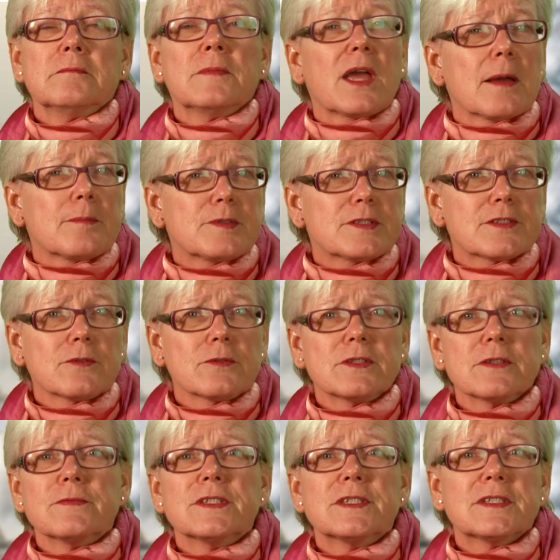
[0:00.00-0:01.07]
Episodes
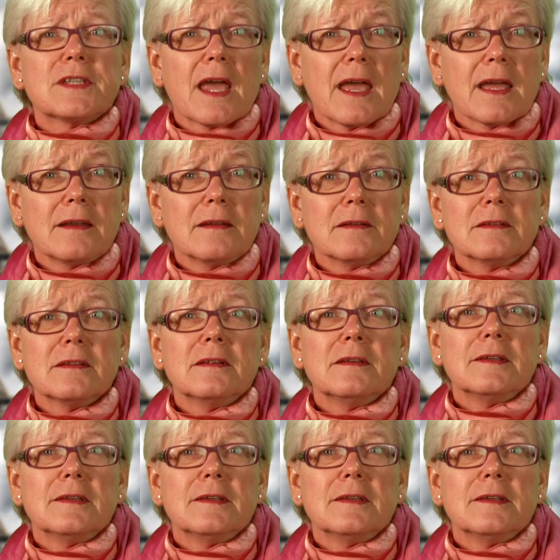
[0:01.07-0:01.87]
of stagnant,